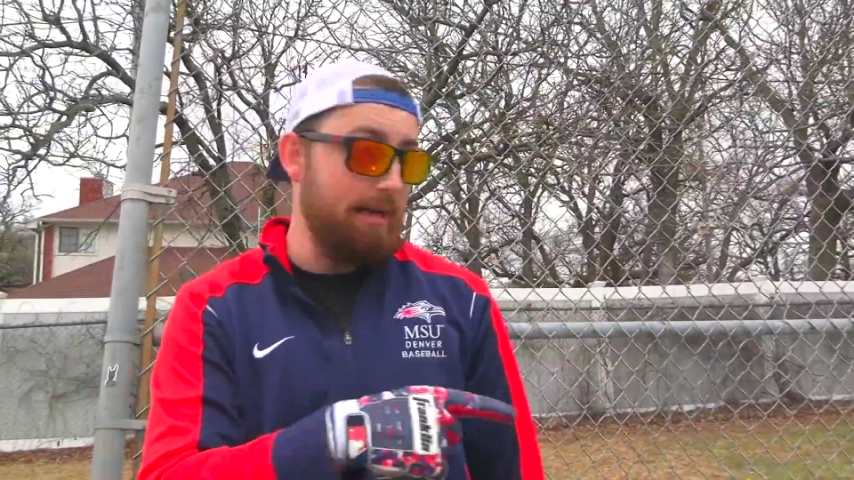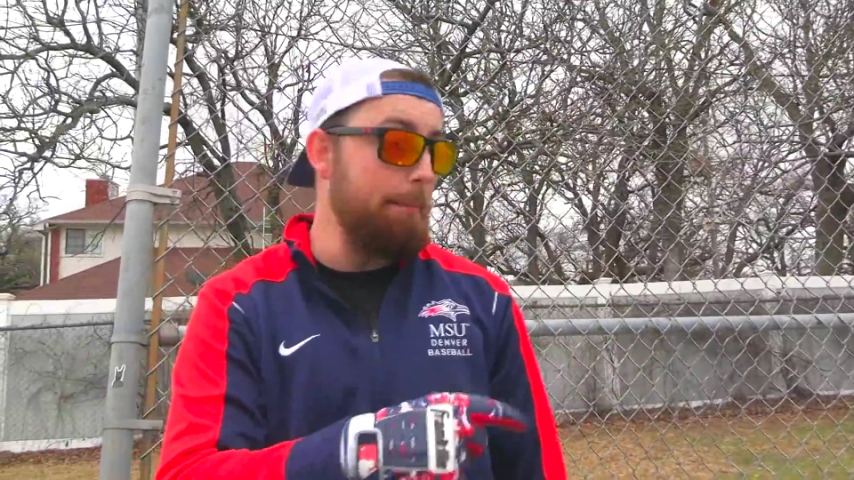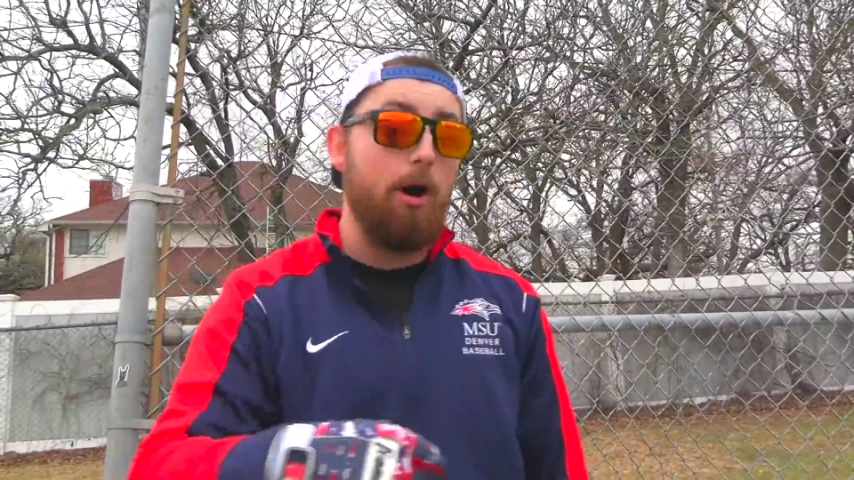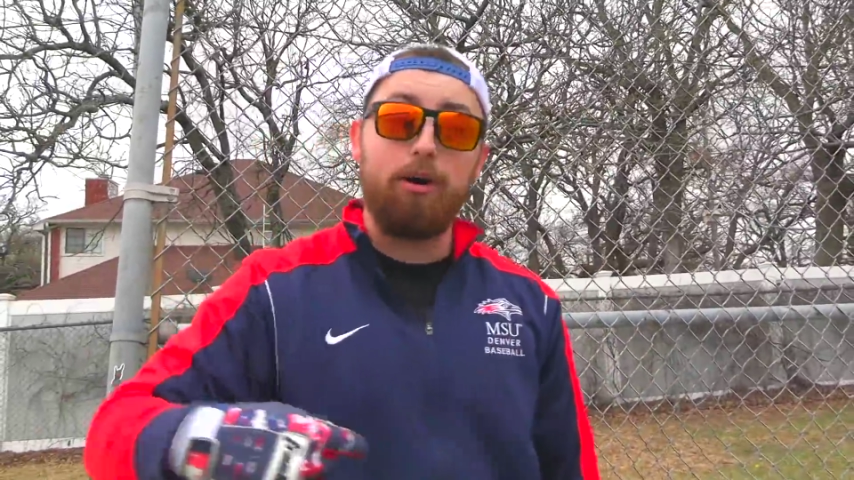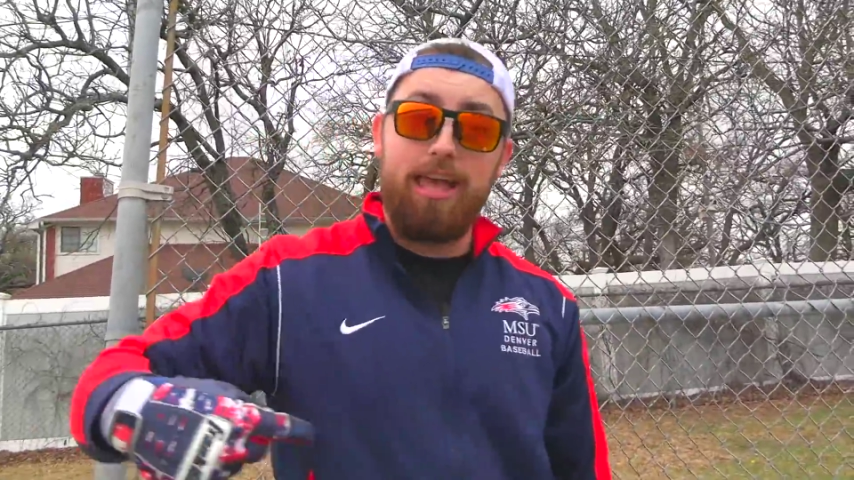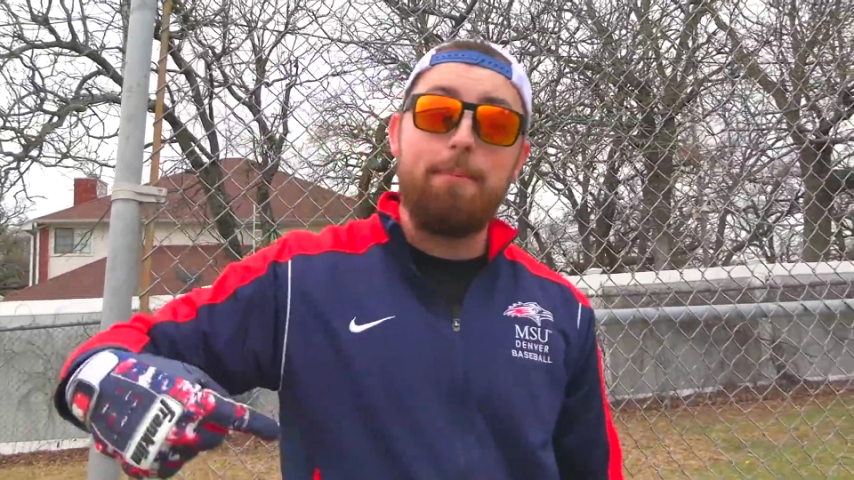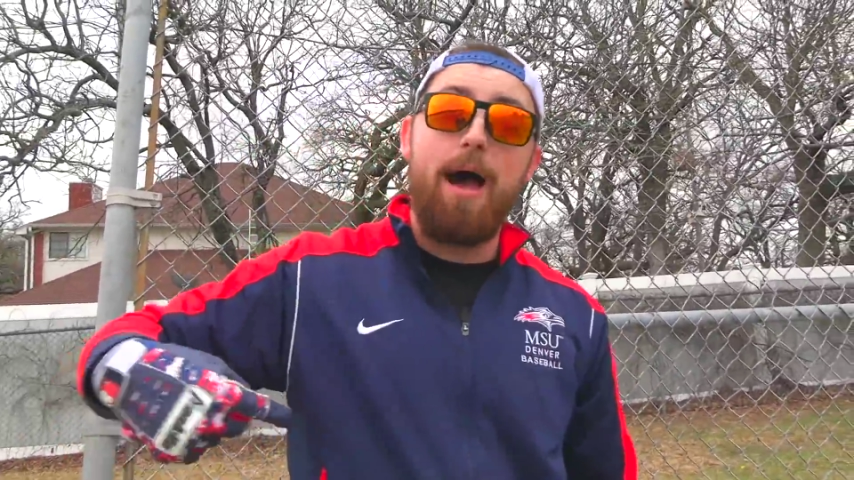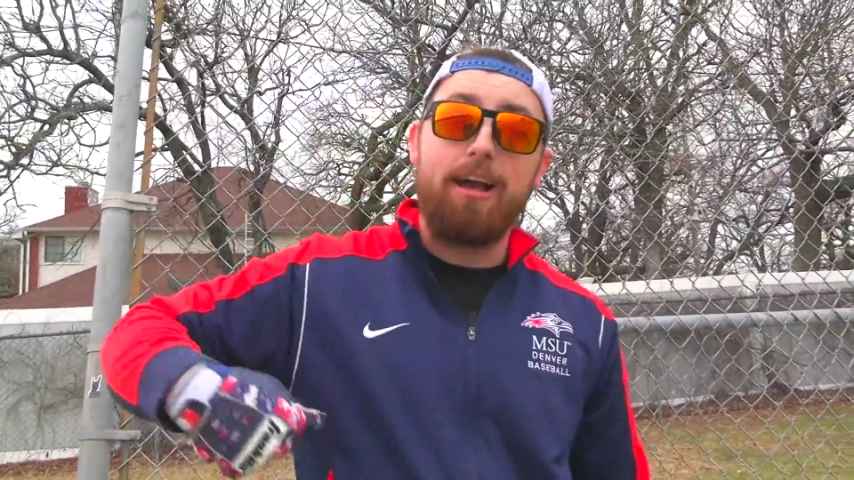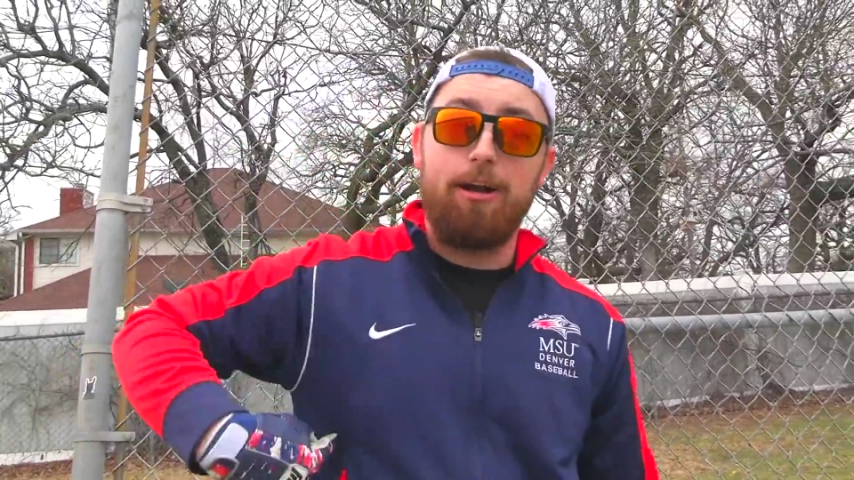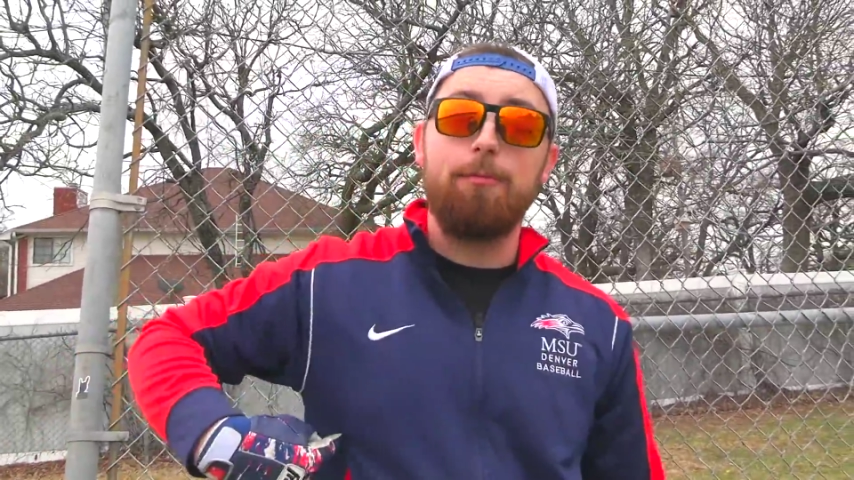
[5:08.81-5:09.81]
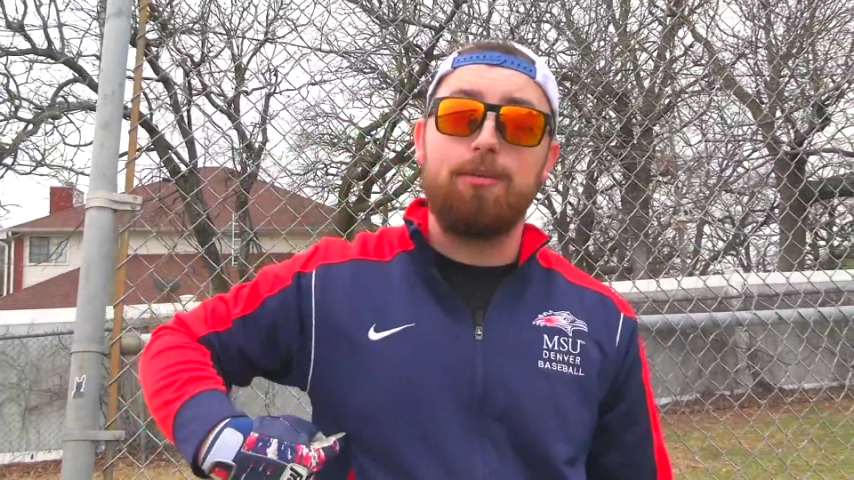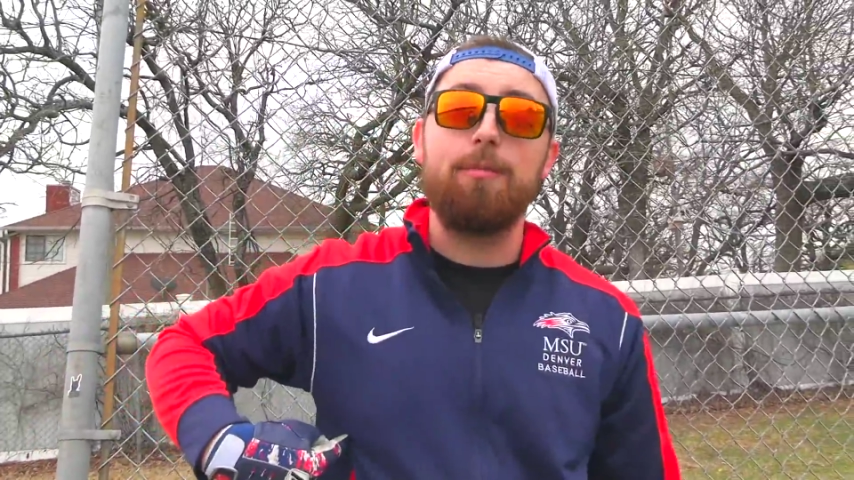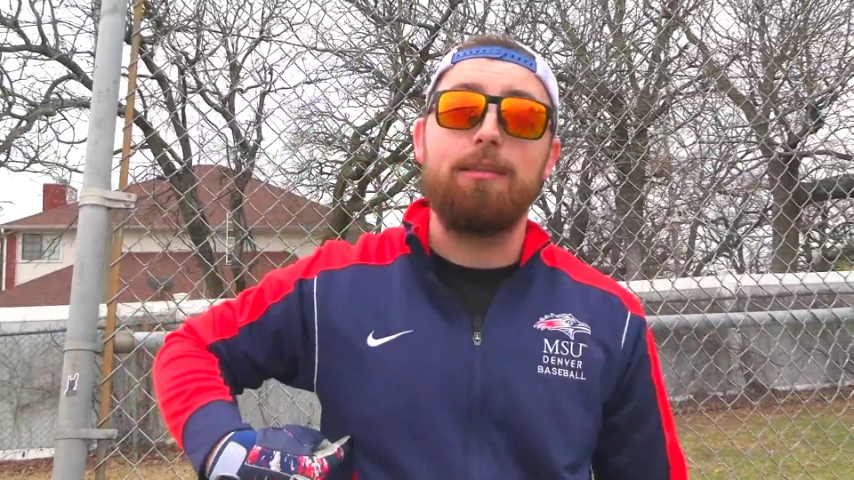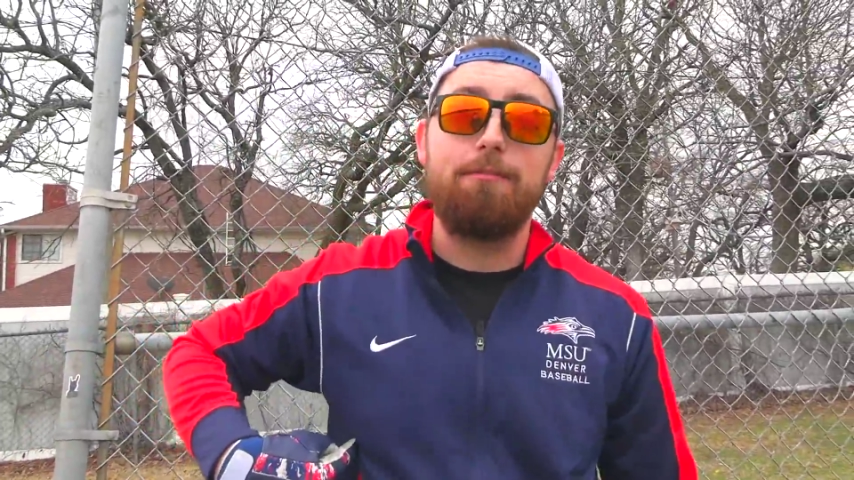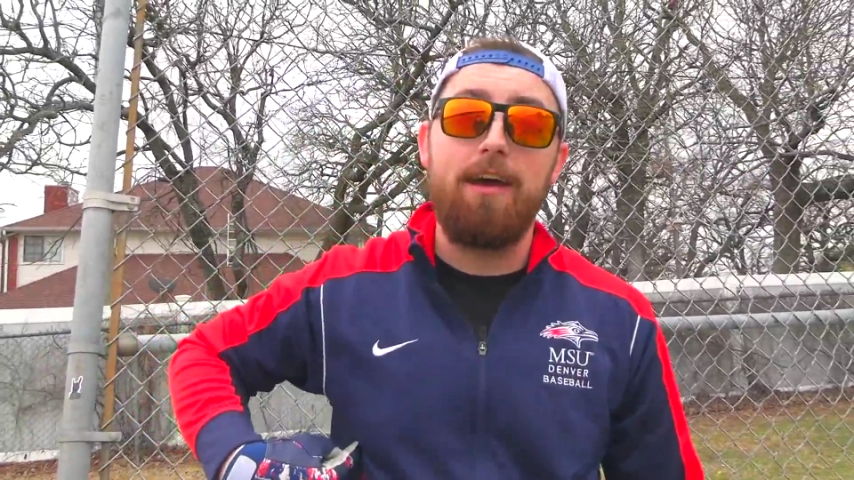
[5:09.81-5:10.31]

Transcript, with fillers: that ball came back and almost hit me in the